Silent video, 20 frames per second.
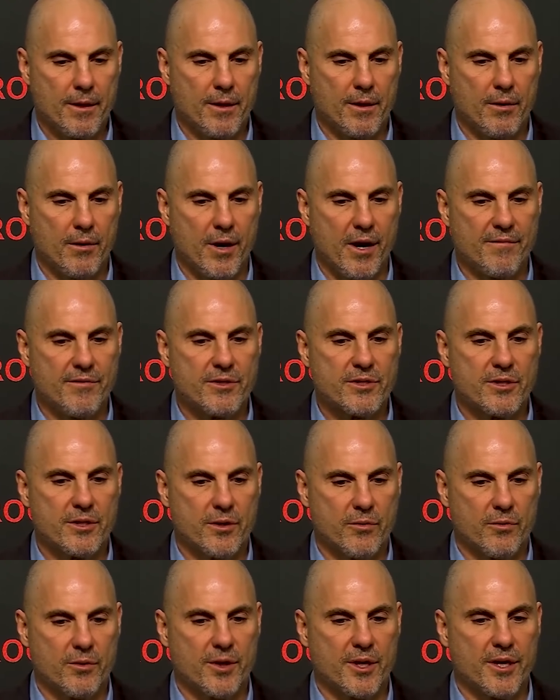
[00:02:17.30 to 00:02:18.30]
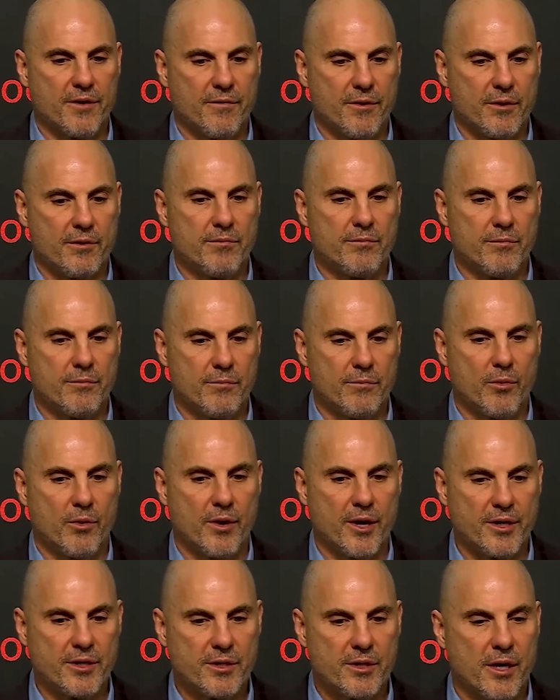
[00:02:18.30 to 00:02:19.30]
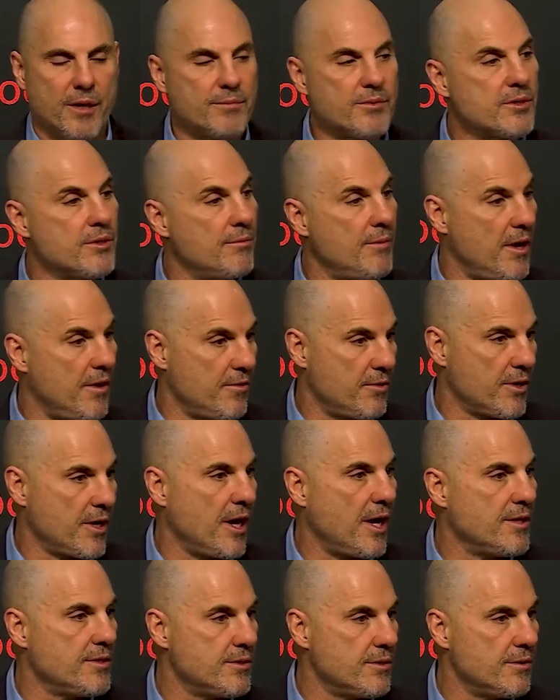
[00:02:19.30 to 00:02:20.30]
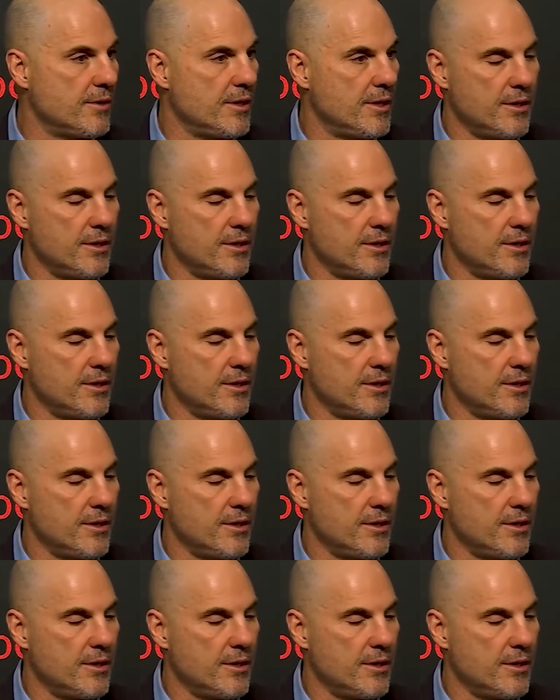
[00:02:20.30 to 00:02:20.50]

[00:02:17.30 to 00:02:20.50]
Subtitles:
You know, obviously we're giving more ice time to some other guys.